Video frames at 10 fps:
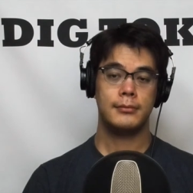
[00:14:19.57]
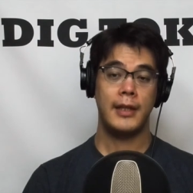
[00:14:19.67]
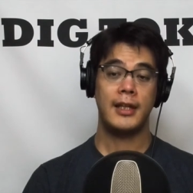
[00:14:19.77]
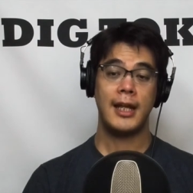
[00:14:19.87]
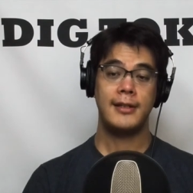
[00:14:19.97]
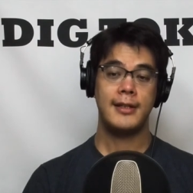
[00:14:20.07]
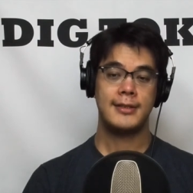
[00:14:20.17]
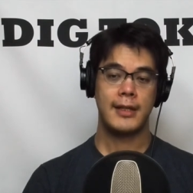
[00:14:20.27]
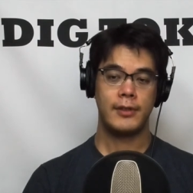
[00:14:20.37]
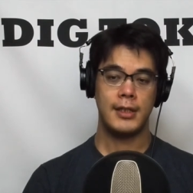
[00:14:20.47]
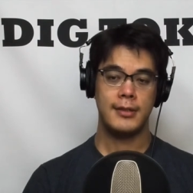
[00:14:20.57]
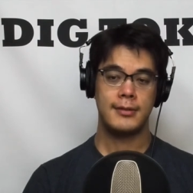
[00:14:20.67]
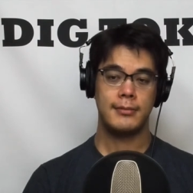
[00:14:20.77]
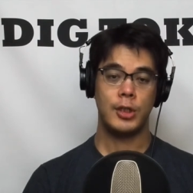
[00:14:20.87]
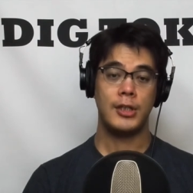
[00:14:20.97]
In the
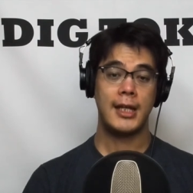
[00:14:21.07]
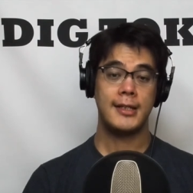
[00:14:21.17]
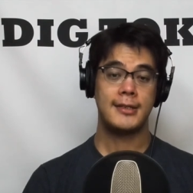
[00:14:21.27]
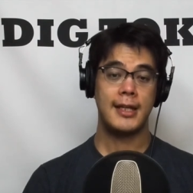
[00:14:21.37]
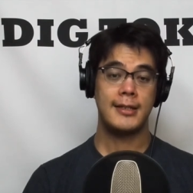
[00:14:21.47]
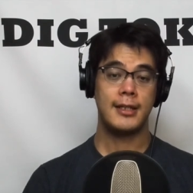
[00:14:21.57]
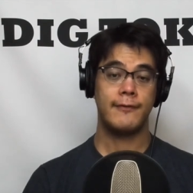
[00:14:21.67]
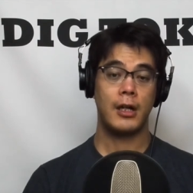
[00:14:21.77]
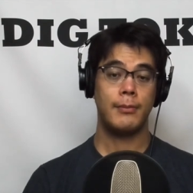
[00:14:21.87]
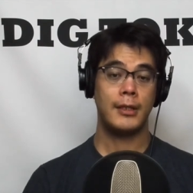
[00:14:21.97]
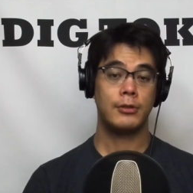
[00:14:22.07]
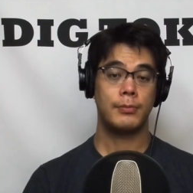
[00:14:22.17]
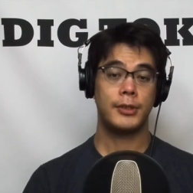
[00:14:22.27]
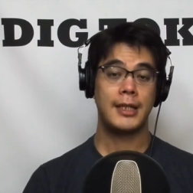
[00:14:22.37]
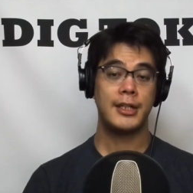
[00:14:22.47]
1970s, the United States Environmental
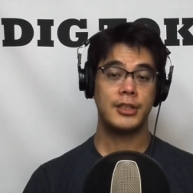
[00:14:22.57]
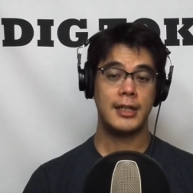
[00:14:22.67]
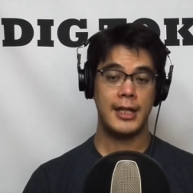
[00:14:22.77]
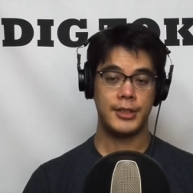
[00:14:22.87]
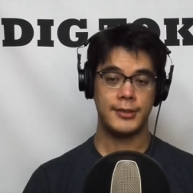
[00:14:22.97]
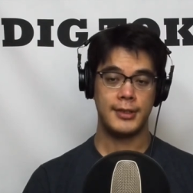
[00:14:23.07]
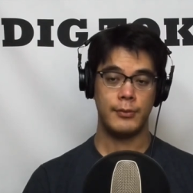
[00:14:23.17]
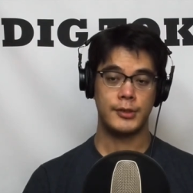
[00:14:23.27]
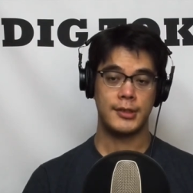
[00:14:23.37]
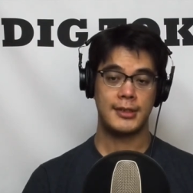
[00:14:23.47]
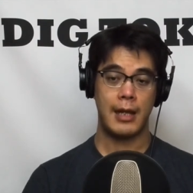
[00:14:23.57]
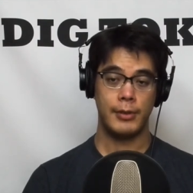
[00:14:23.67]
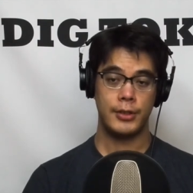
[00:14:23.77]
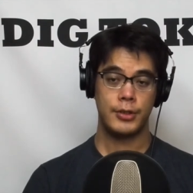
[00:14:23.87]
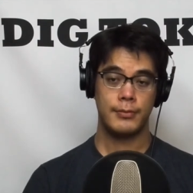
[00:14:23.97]
Protection Agency was
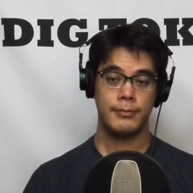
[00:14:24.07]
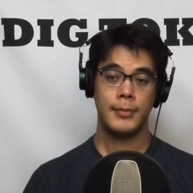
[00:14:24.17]
established